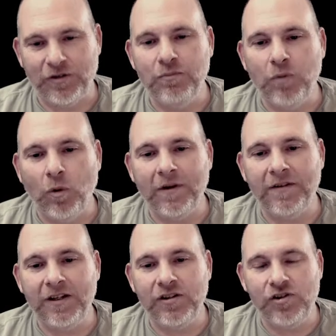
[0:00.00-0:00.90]
more
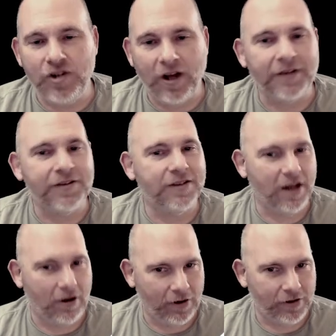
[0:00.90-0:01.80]
than just
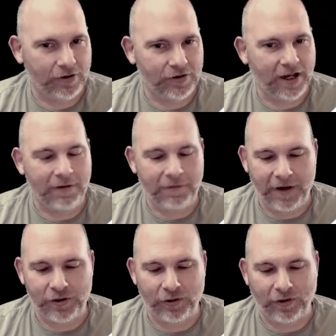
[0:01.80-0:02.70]
characters and
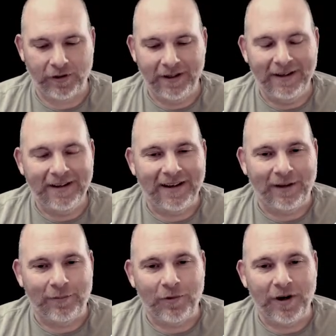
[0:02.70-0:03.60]
facial
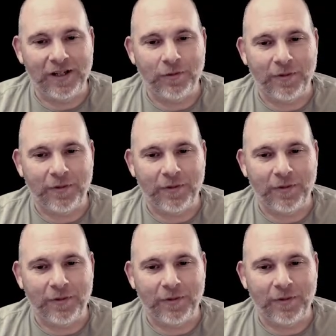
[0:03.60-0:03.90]
rigs when we